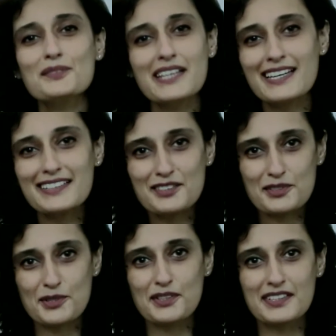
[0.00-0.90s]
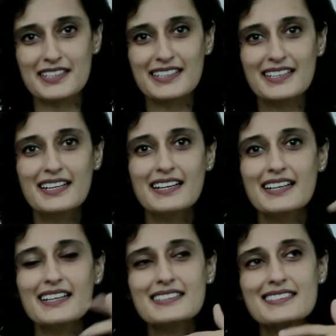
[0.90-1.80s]
telling the story?
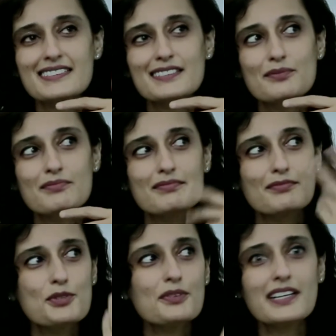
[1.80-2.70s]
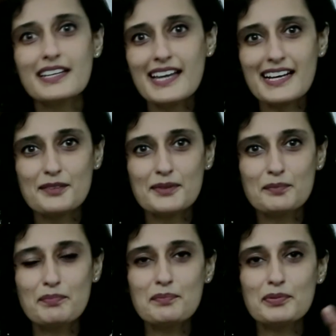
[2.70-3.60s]
It's to connect
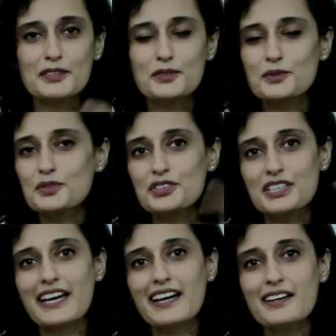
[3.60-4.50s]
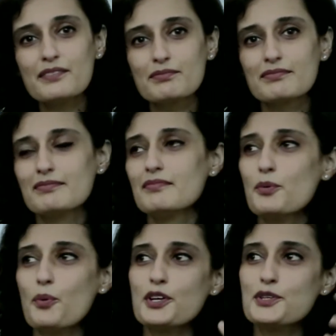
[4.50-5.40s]
with people, to share
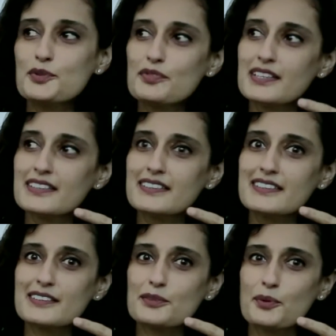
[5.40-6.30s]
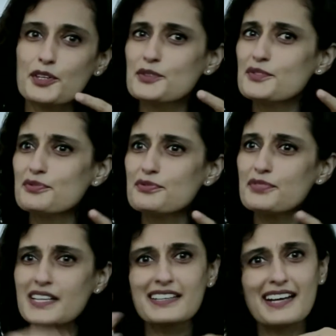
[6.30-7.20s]
what you've learned, what you've
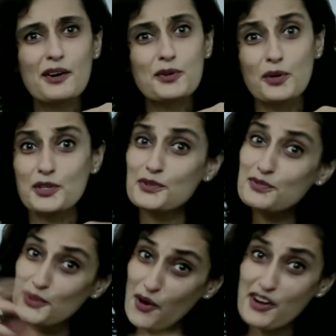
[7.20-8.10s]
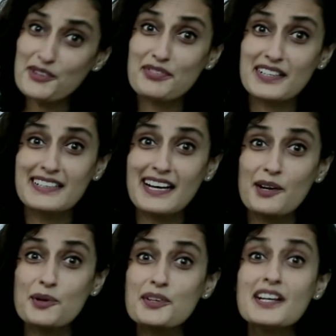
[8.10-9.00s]
figured out, what you've not figured
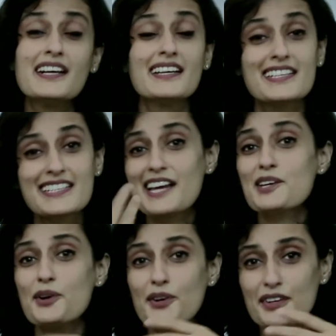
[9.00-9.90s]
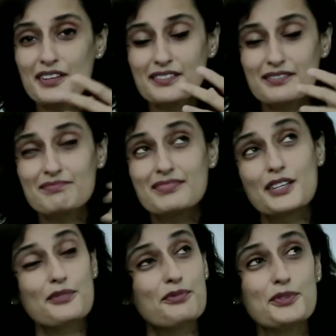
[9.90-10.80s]
out, share your
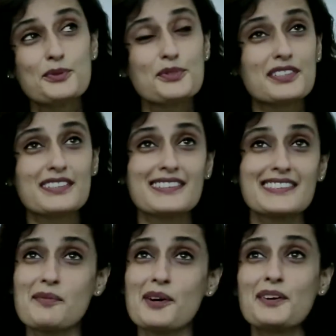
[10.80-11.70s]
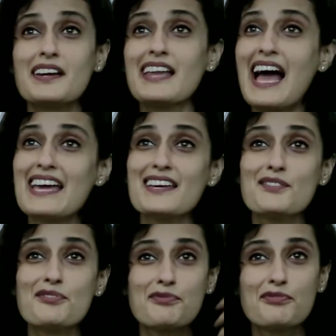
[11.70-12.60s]
confusions about
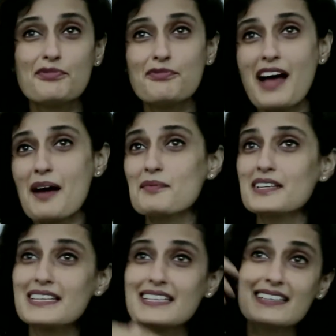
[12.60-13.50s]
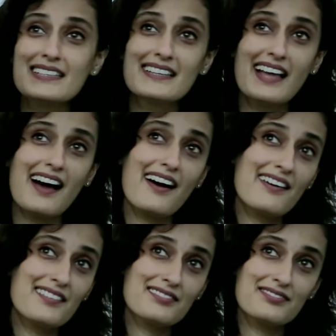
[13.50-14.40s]
life, family,
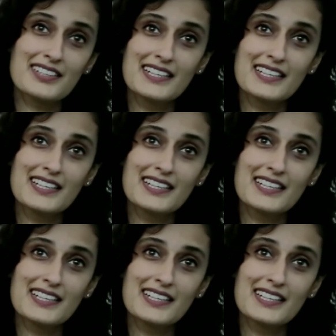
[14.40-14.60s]
love,